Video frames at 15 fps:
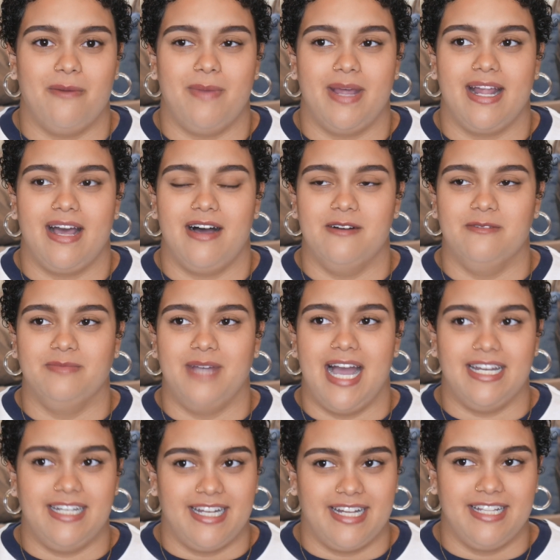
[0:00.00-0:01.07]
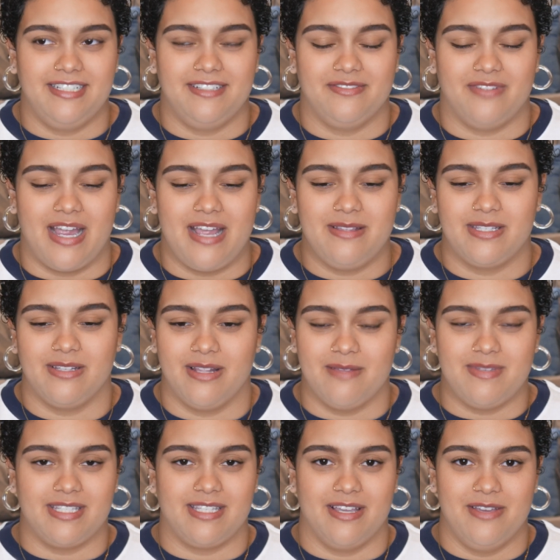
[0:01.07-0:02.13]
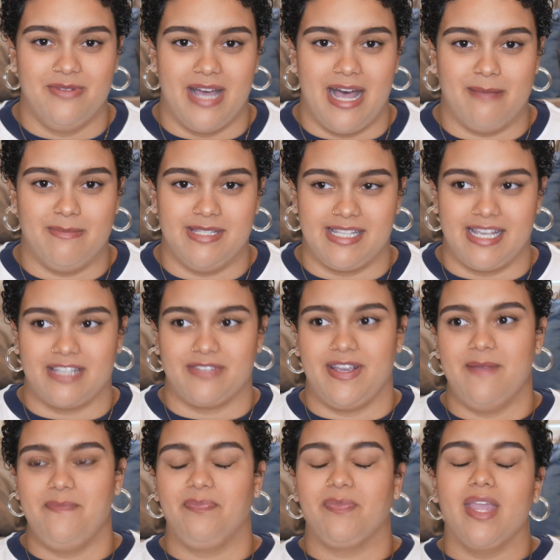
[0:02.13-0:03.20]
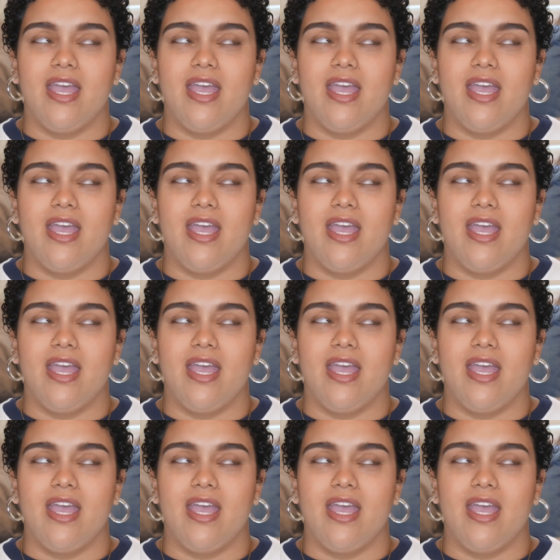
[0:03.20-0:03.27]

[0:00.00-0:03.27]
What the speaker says: But I didn't, right? So let me just tell you what happens next, right?